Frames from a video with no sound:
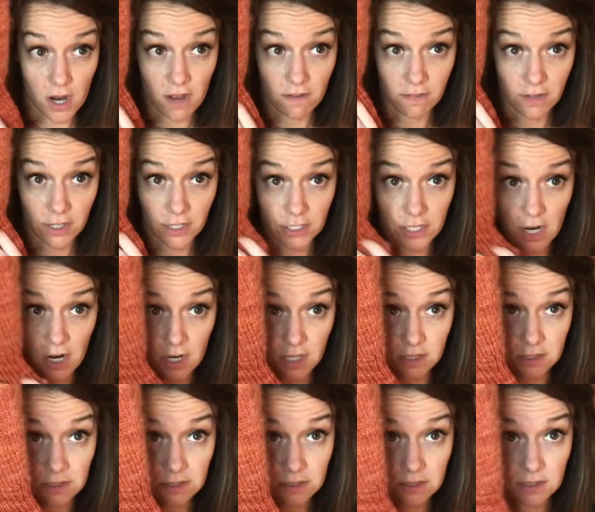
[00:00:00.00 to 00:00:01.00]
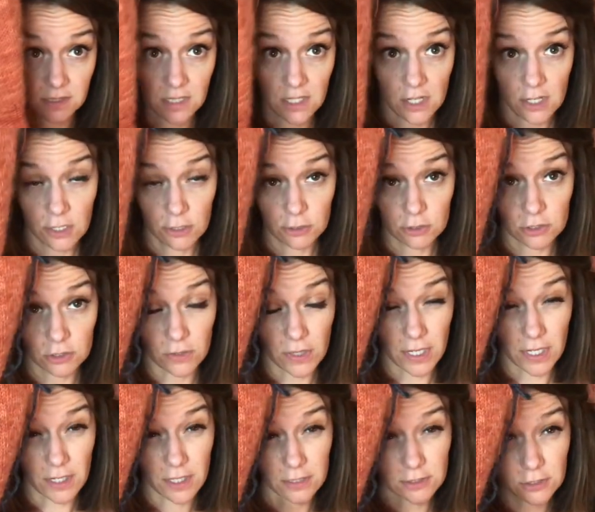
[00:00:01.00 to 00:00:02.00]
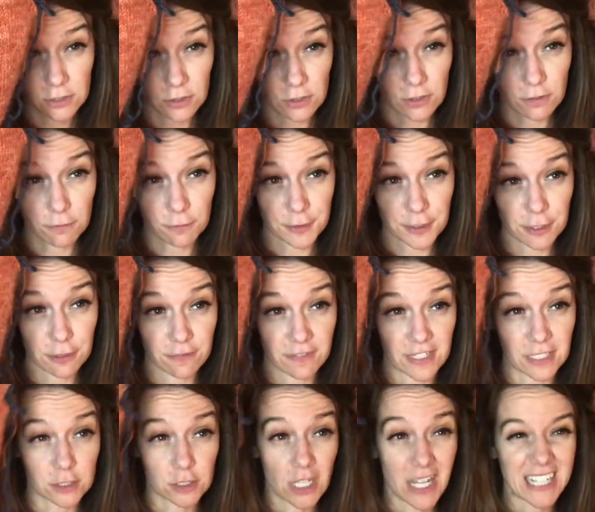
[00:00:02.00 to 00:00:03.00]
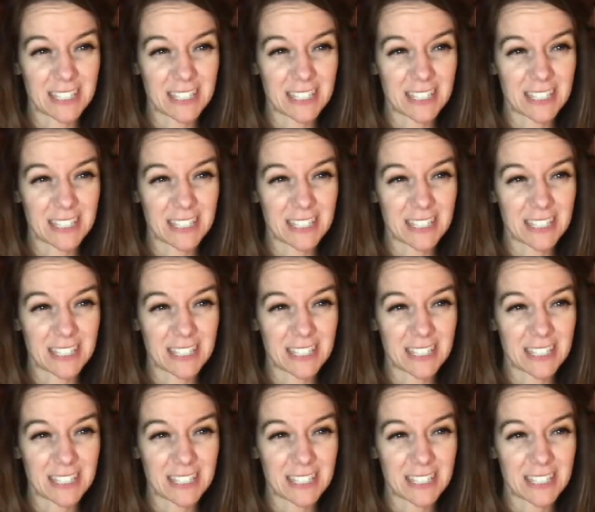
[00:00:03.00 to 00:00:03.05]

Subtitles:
of her yarns, so I could also do the Free Your Facial.